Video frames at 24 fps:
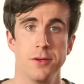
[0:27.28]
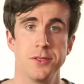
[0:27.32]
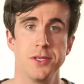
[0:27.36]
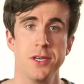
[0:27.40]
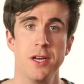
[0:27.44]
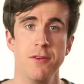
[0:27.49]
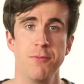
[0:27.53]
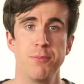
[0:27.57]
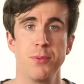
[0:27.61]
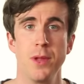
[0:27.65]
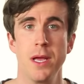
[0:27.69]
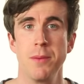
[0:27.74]
There's
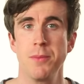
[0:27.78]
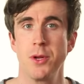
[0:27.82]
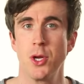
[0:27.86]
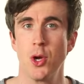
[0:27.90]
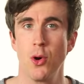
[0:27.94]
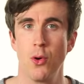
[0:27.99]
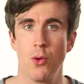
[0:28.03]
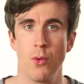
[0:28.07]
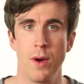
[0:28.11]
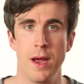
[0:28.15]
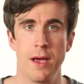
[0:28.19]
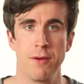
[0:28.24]
enough blame to
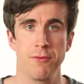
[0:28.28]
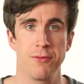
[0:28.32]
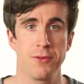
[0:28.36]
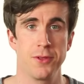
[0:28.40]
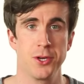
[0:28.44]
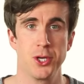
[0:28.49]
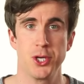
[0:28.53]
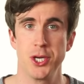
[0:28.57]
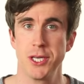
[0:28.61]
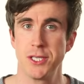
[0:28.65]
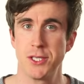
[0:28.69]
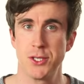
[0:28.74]
go around for
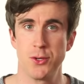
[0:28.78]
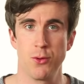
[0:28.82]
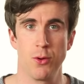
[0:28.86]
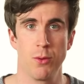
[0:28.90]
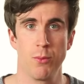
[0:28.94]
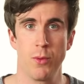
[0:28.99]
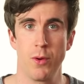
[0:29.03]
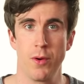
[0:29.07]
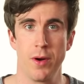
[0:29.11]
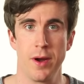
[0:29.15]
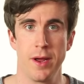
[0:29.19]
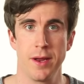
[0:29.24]
the
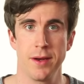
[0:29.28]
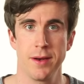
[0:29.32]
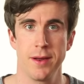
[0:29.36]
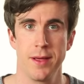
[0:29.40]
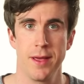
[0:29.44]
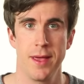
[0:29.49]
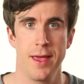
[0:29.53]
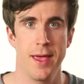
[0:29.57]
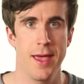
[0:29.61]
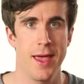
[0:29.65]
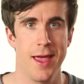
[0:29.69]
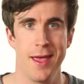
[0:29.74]
storm we're in,
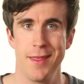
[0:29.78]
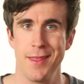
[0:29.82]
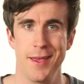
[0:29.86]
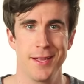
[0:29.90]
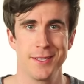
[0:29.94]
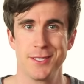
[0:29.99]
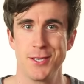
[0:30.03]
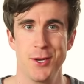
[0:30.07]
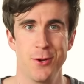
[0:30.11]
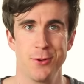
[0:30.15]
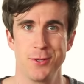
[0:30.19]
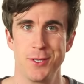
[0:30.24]
and
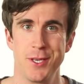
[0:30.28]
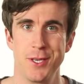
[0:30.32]
that's no